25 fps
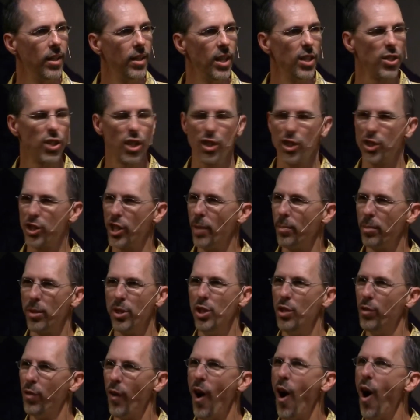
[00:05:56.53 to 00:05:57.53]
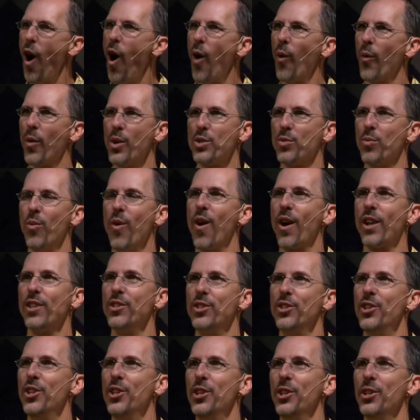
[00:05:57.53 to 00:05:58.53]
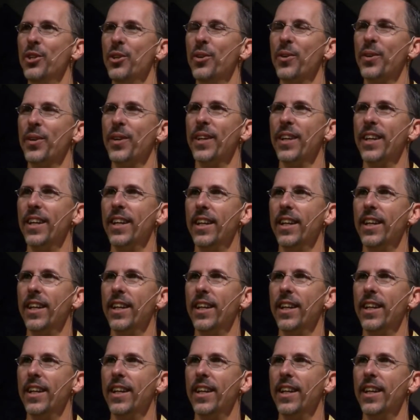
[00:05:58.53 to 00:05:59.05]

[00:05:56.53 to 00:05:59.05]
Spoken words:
This is something you've always wanted to do.